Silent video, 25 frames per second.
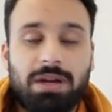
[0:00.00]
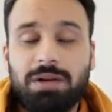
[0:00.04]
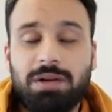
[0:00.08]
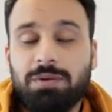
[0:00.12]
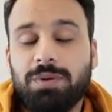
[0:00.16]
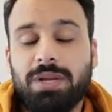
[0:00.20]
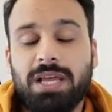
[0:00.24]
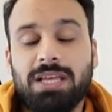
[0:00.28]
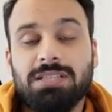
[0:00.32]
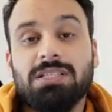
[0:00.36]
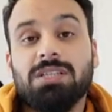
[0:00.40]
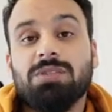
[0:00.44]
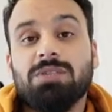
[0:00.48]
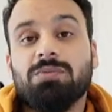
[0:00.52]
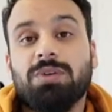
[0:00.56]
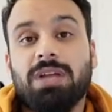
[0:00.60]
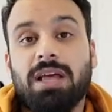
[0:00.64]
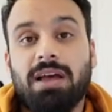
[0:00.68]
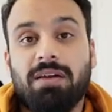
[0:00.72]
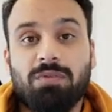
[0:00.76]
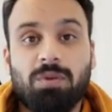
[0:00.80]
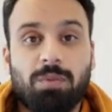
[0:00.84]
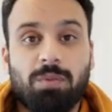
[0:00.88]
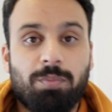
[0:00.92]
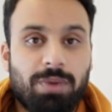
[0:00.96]
advertisers would
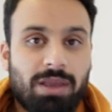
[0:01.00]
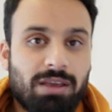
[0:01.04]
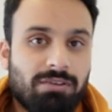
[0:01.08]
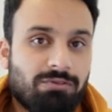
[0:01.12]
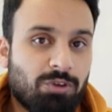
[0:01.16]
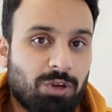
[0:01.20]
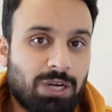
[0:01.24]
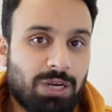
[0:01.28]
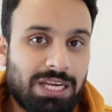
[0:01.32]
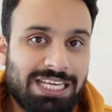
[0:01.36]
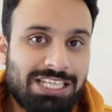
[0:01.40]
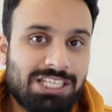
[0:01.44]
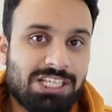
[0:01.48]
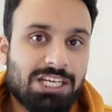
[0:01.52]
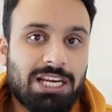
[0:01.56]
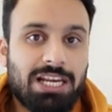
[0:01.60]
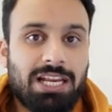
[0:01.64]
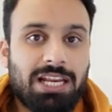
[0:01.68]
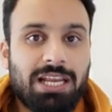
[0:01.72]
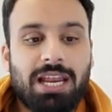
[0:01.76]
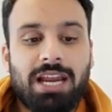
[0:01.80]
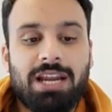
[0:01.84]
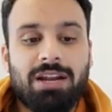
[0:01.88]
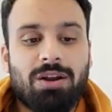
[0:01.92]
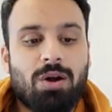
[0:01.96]
have to pay for each
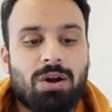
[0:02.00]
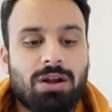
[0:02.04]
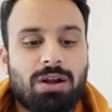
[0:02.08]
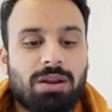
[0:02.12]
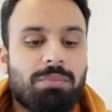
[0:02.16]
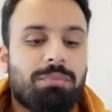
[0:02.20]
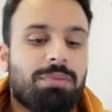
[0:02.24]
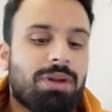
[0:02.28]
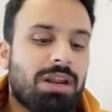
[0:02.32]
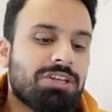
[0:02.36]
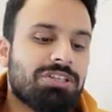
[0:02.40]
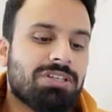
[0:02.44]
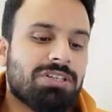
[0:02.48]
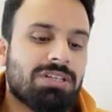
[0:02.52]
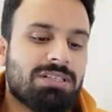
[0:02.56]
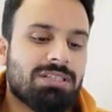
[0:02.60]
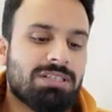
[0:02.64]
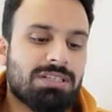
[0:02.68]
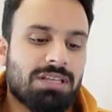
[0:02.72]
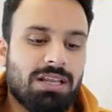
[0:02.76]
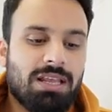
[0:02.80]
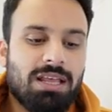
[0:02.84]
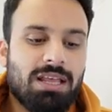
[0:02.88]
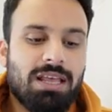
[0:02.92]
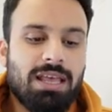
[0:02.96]
click and not impressions.